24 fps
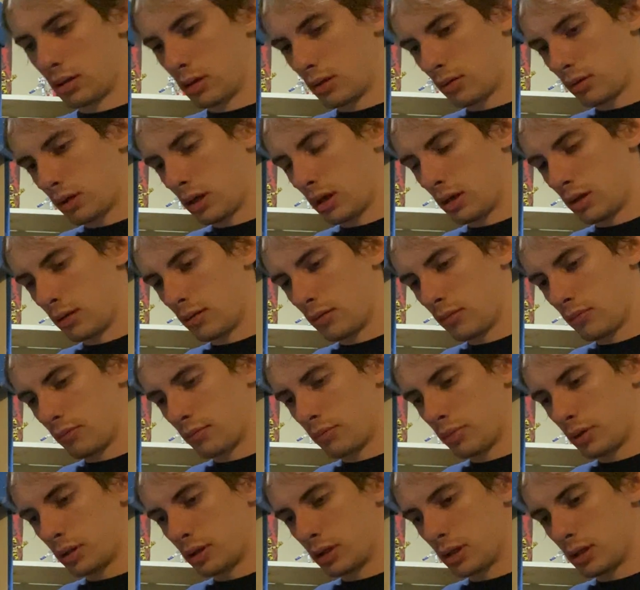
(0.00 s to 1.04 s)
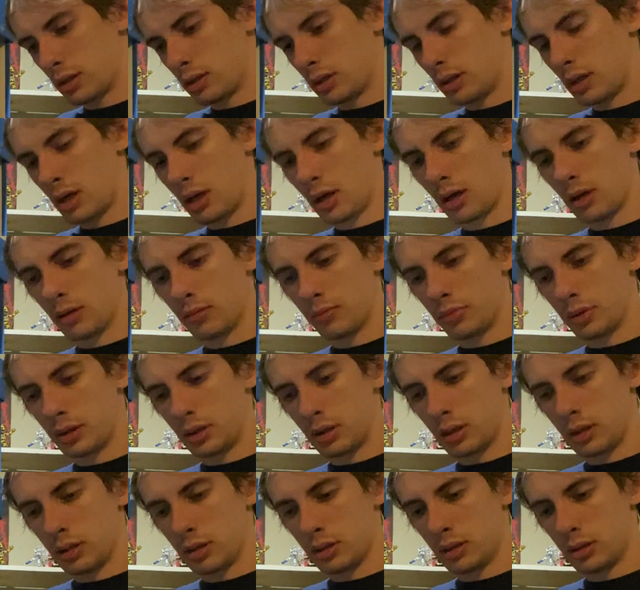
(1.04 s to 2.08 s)
Okay, put this down, put
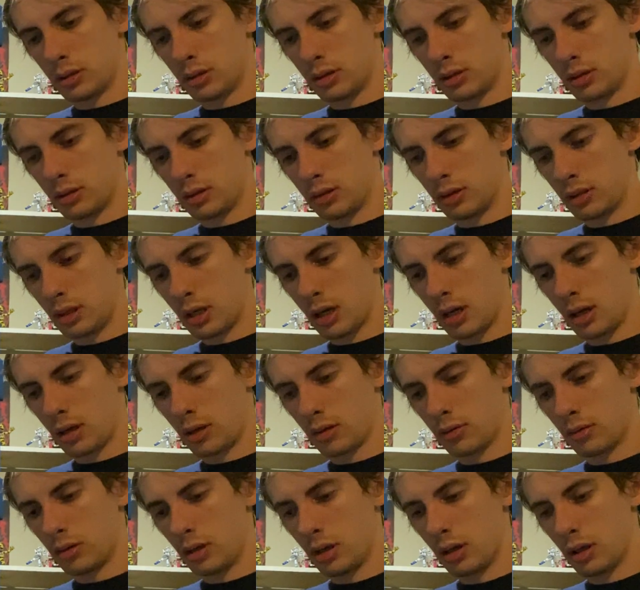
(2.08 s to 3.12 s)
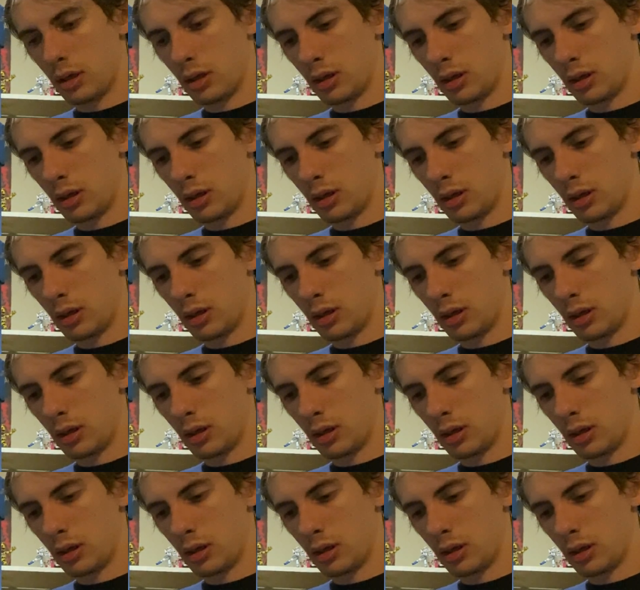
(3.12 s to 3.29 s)
this down.